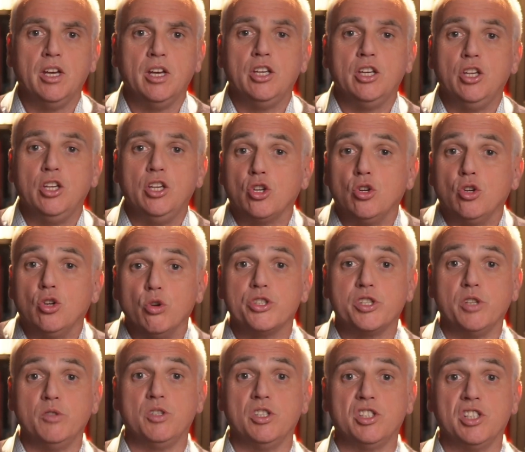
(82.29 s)
You can
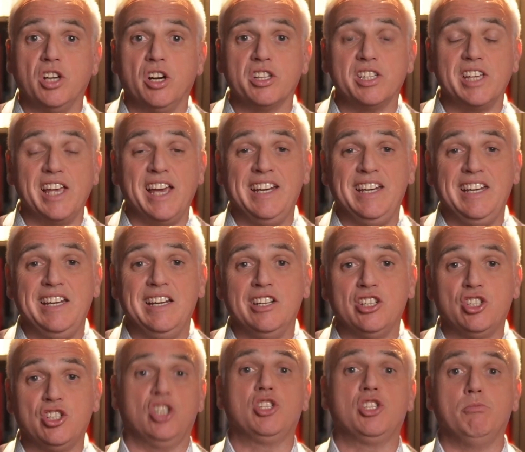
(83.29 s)
also deduct any
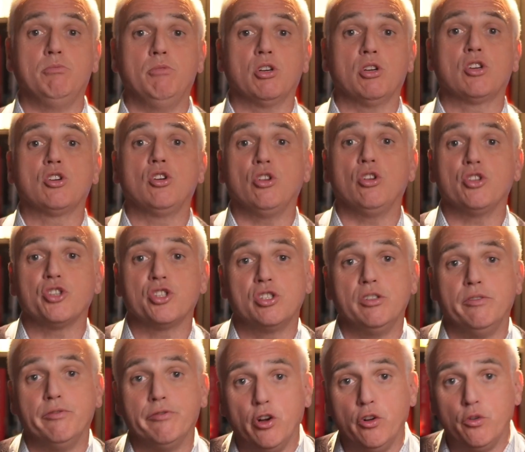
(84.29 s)
legitimate costs
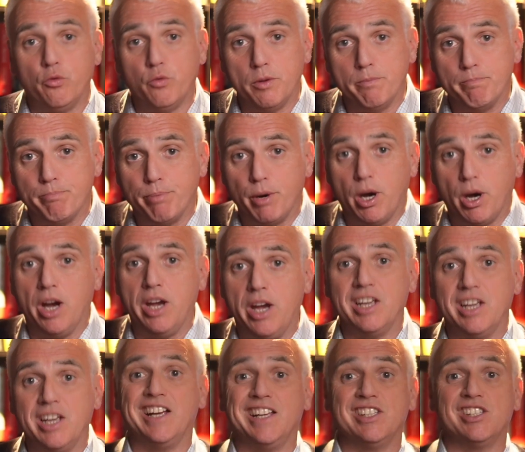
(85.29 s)
involved with
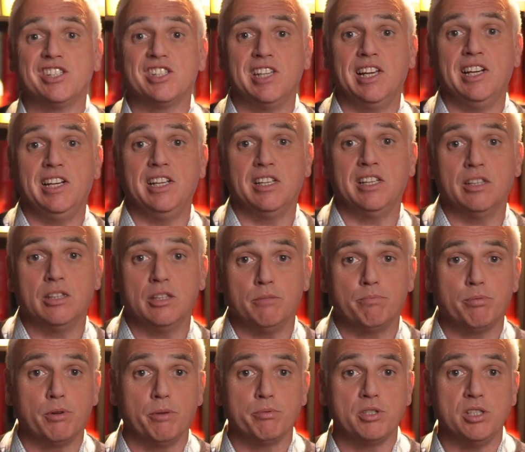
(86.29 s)
buying and selling the
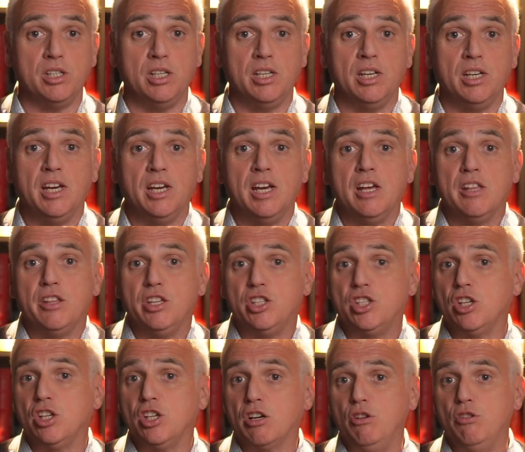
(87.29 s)
property. This
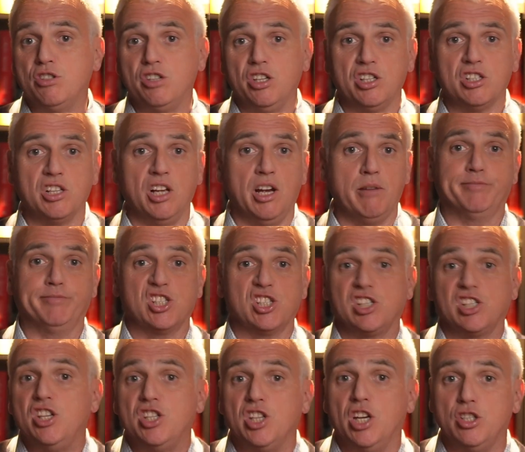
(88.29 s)
includes things like
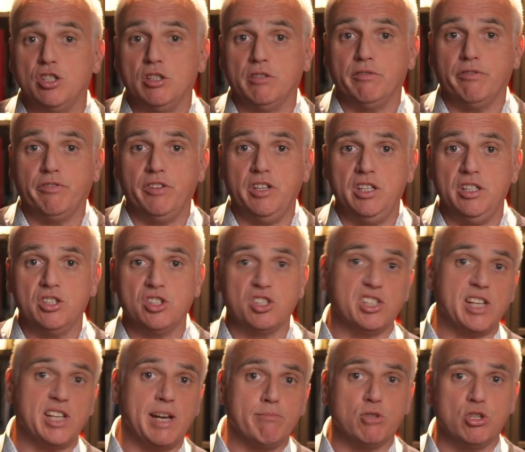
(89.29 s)
estate agent fees,
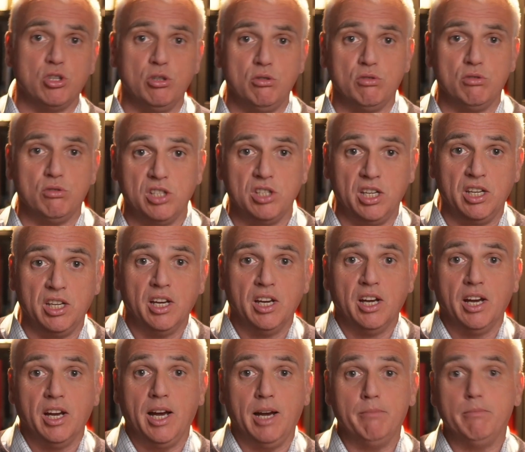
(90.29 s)
stamp duty,
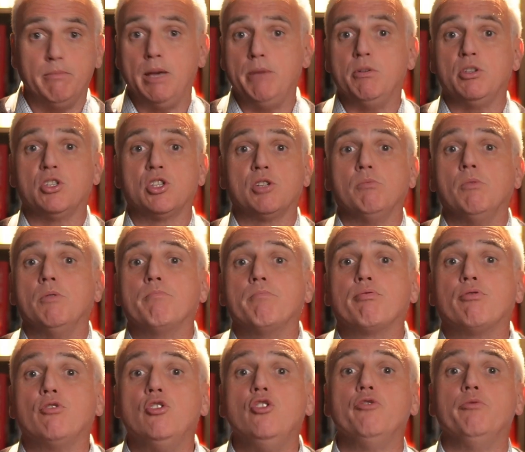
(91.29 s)
maybe some
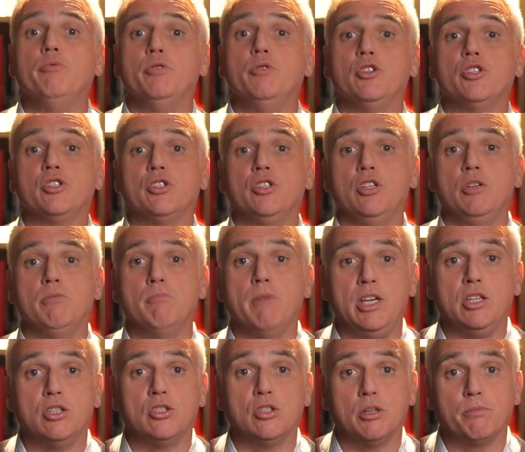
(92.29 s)
improvements that you
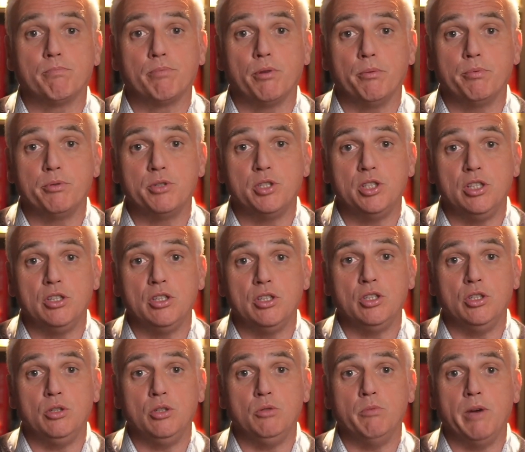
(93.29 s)
made to the property
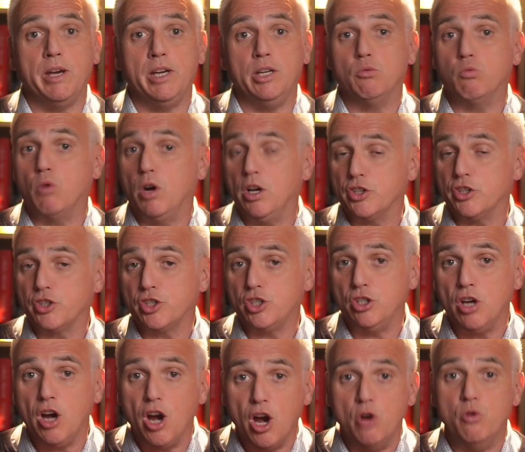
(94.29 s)
that you made whilst
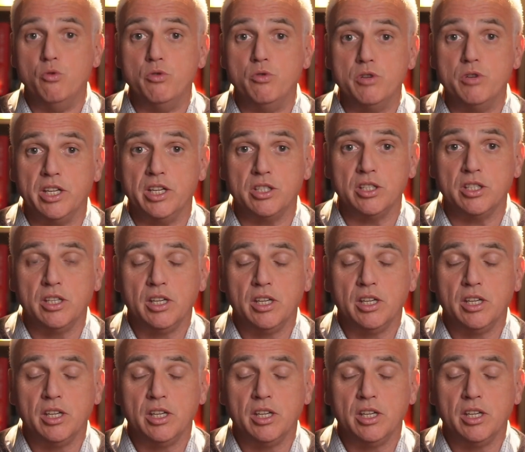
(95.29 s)
you owned it.